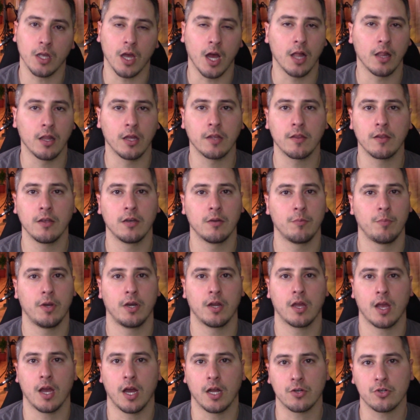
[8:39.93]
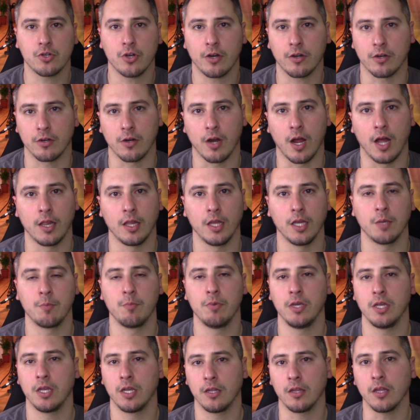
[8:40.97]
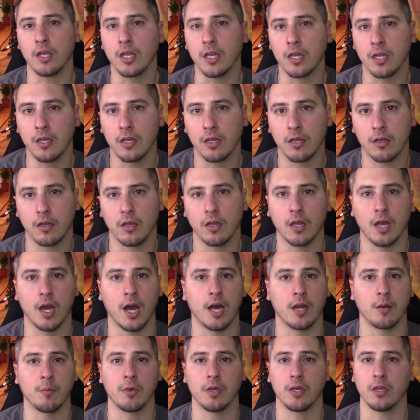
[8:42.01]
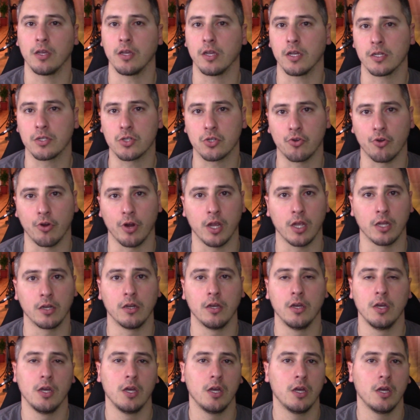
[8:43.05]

I like the independent contractor. I like being in the gig economy. It's great.